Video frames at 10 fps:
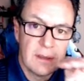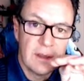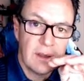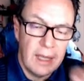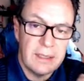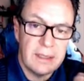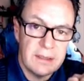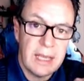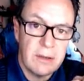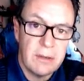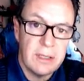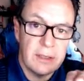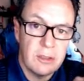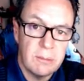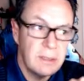and integrity and
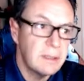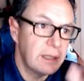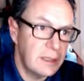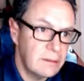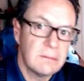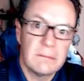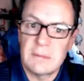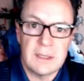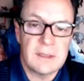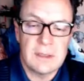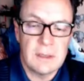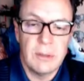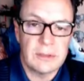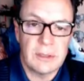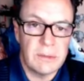humility, this is the book to read.